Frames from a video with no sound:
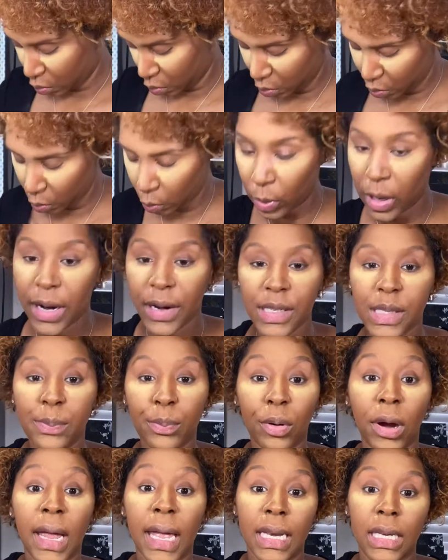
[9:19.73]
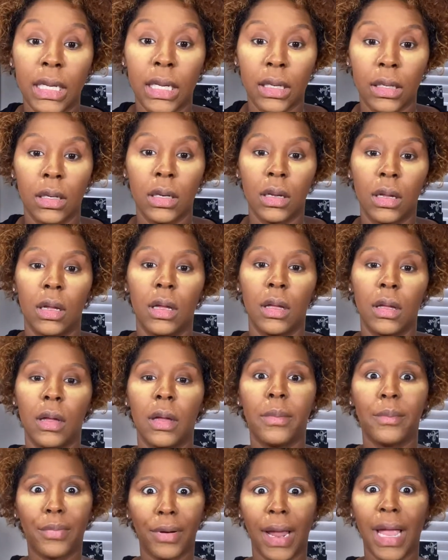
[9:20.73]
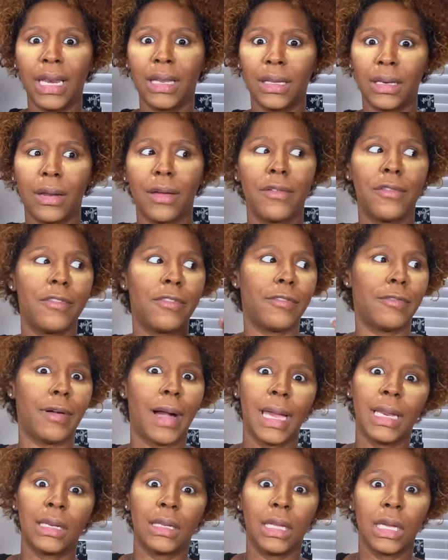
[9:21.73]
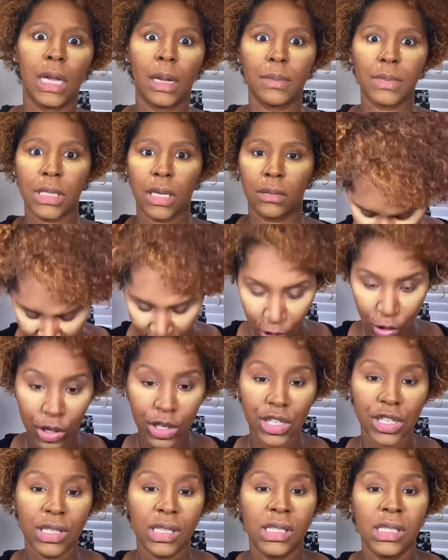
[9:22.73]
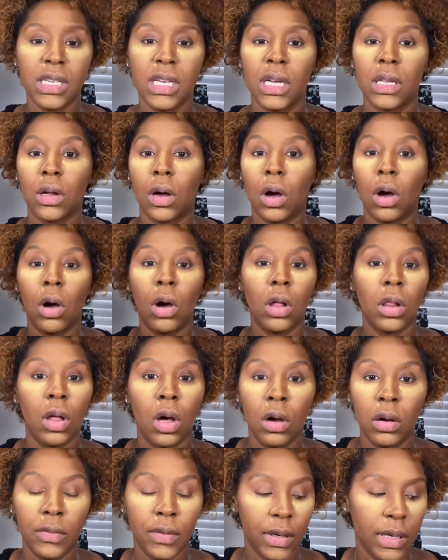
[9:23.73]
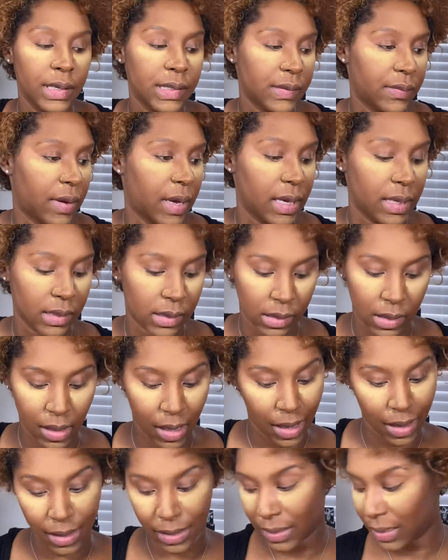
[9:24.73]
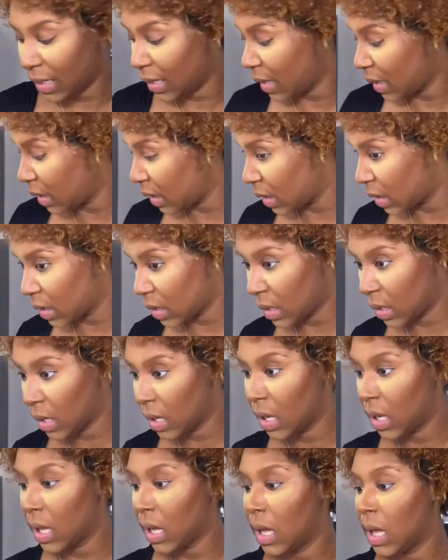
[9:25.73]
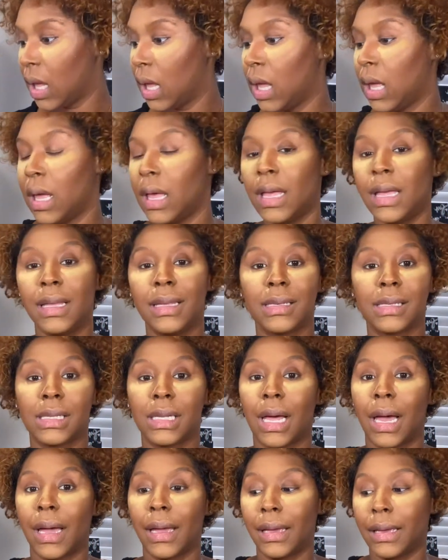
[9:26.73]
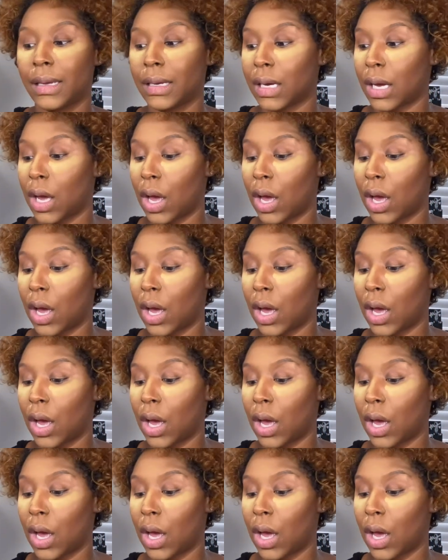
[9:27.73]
where is Brandon? Brandon finally comes out, and you can just see it all over his face that he is like